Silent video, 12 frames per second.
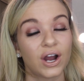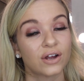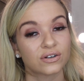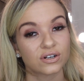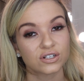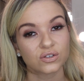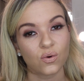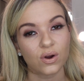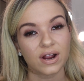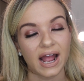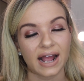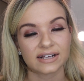
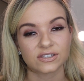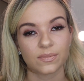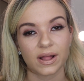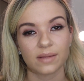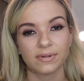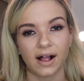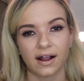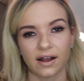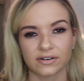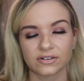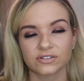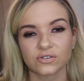underscore, Xomellablog
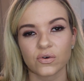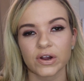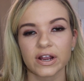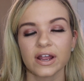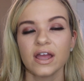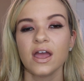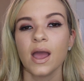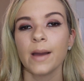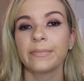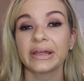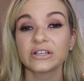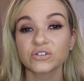underscore.
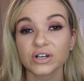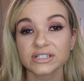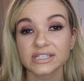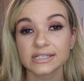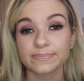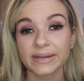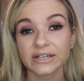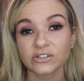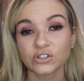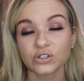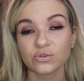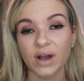Pinterest is big
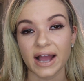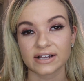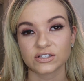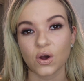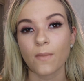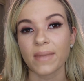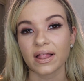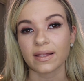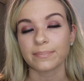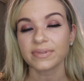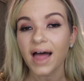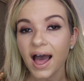too,
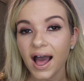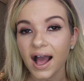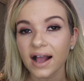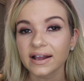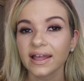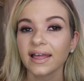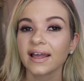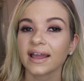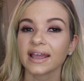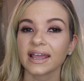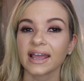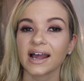Xomellablog.
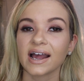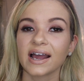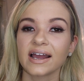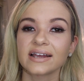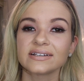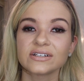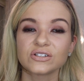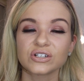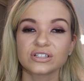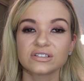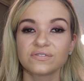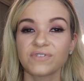And
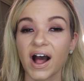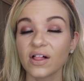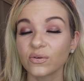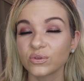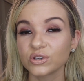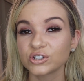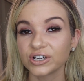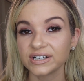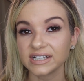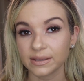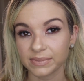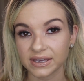just follow the
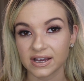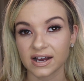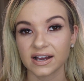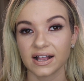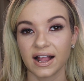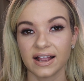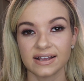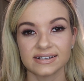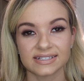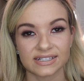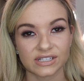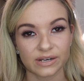journey
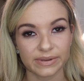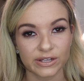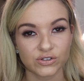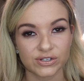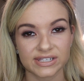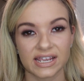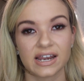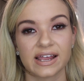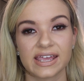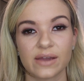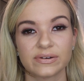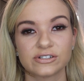because it's gonna be interesting. I
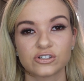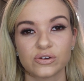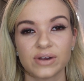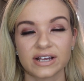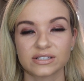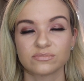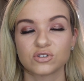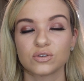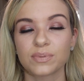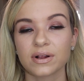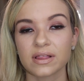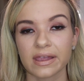can't wait to show you guys some
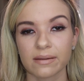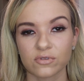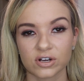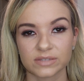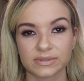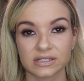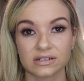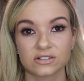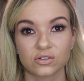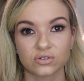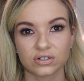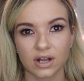super glam Christmas
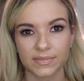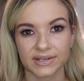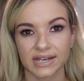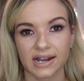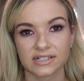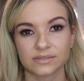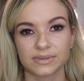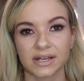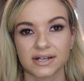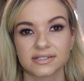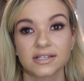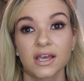looks. Those are coming next
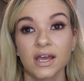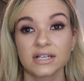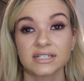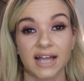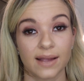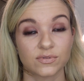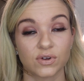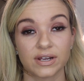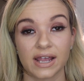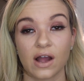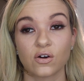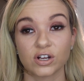because time's
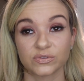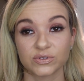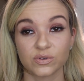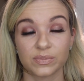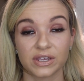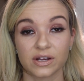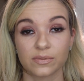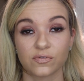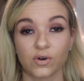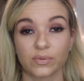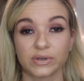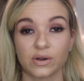running out. Christmas will be here
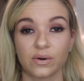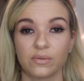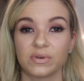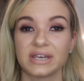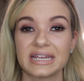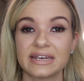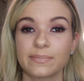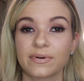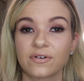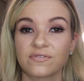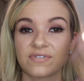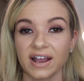before we know it. We need to
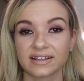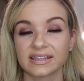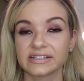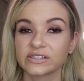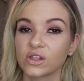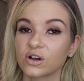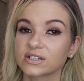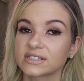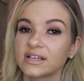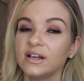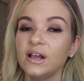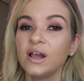perfect these looks
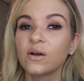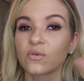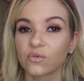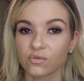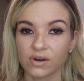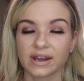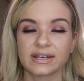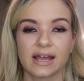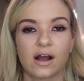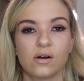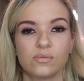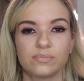right
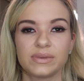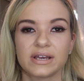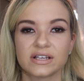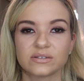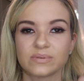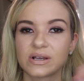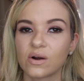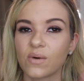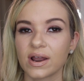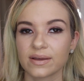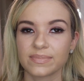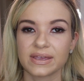now because we don't
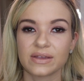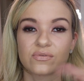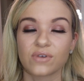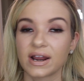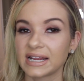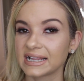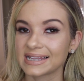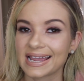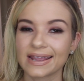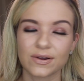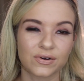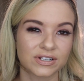want to be running
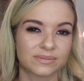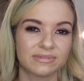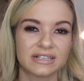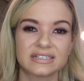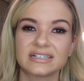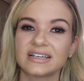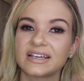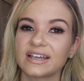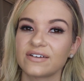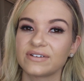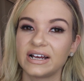late Christmas Eve,